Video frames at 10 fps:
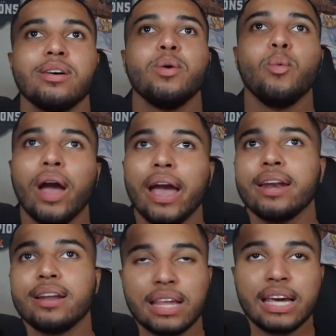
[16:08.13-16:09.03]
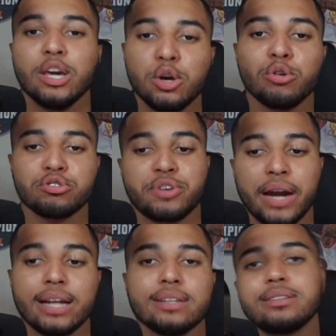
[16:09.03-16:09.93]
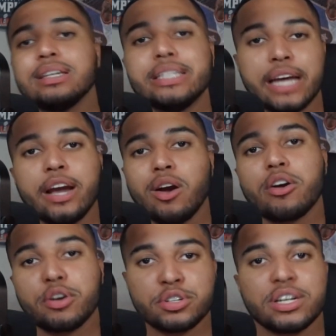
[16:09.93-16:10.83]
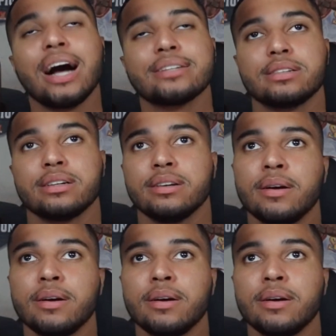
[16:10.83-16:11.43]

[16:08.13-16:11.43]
when the Eagles traded CJ Gardner-Johnson.